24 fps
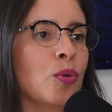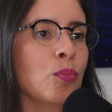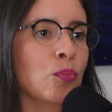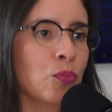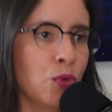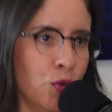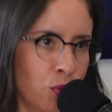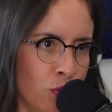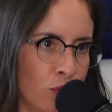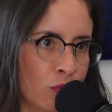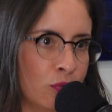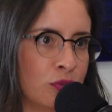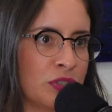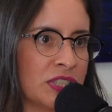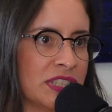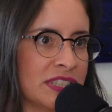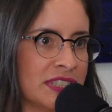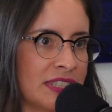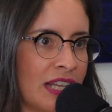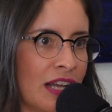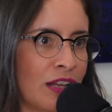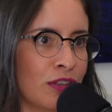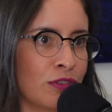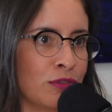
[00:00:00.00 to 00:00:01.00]
move to
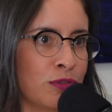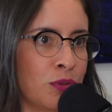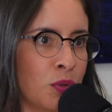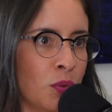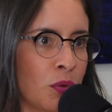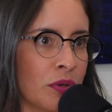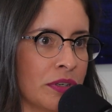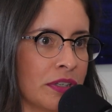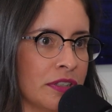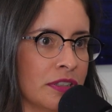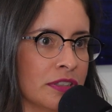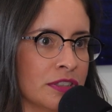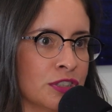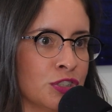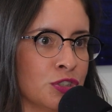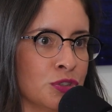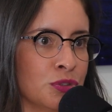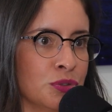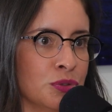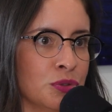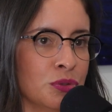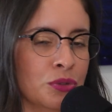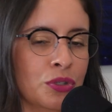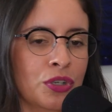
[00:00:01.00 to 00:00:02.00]
South Florida
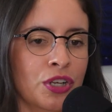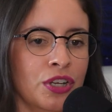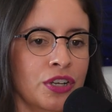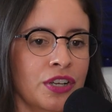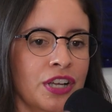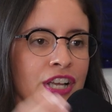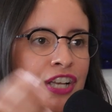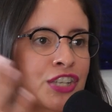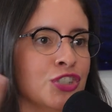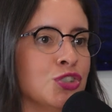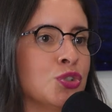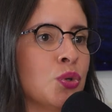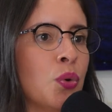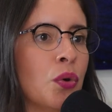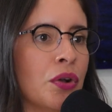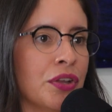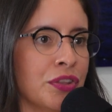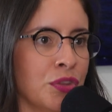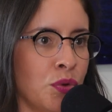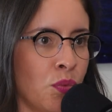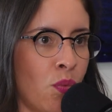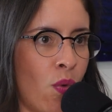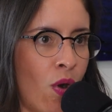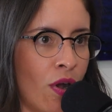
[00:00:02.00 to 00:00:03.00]
to enjoy
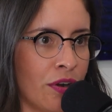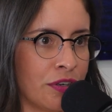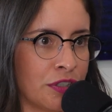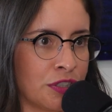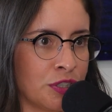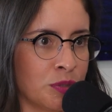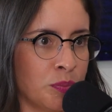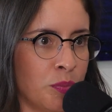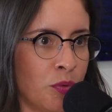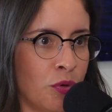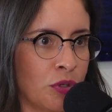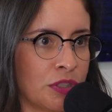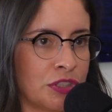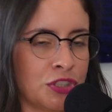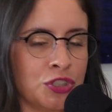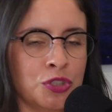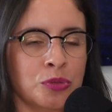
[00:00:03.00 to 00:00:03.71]
the water sports,